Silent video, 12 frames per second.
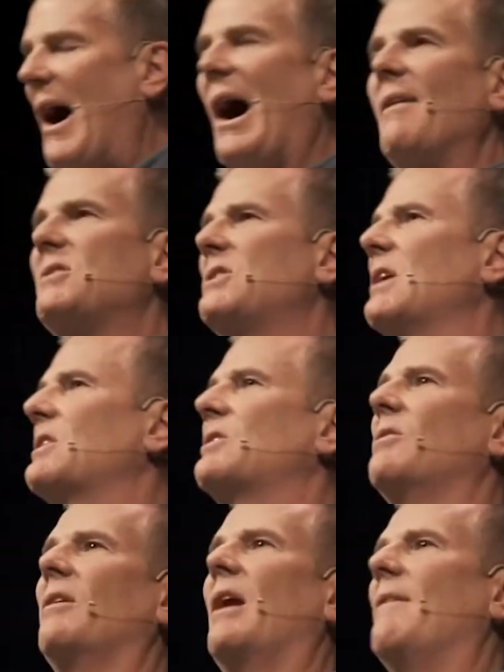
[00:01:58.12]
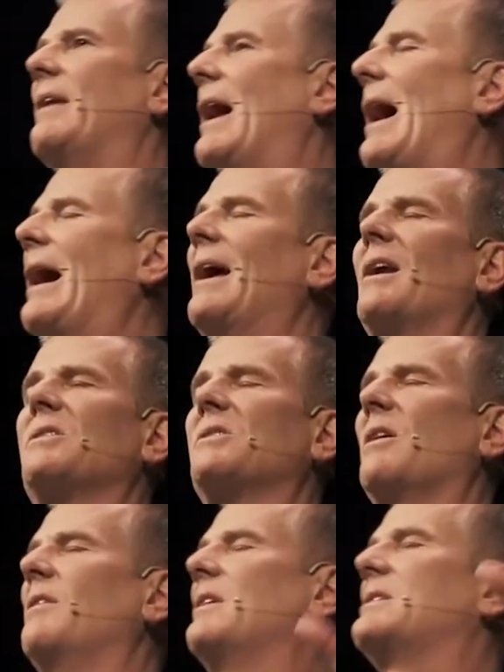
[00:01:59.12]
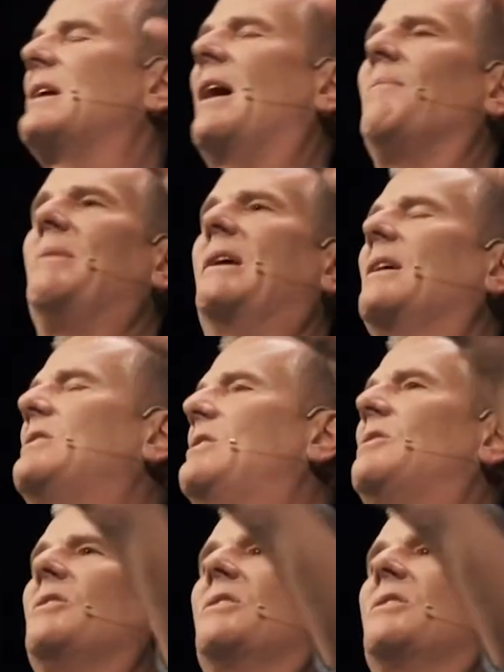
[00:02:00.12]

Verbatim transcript: 5, 6 through 11. I got to slow this down because you're